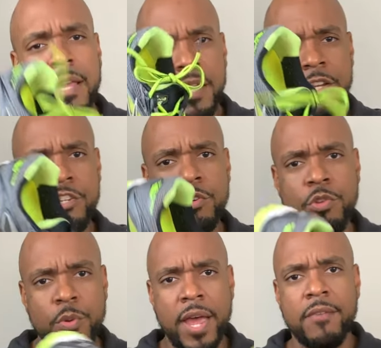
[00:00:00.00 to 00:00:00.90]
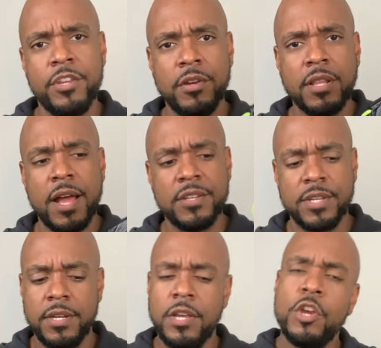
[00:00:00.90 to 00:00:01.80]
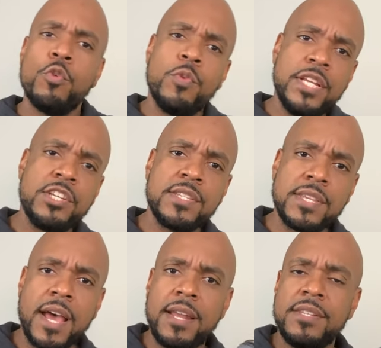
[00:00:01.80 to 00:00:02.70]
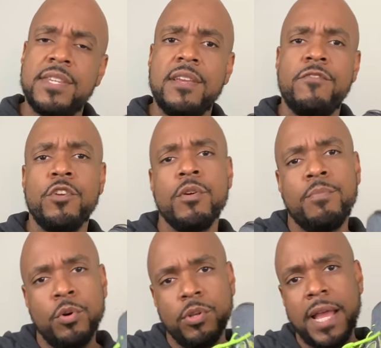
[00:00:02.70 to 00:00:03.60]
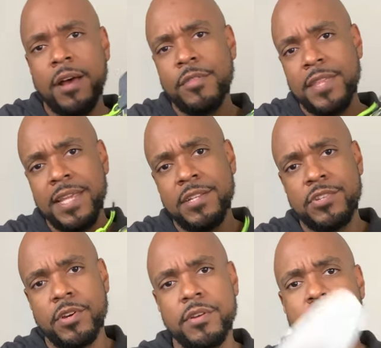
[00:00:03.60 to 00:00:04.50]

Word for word: any shoe you have in your closet, Reach inside and see if you can pull out the insert.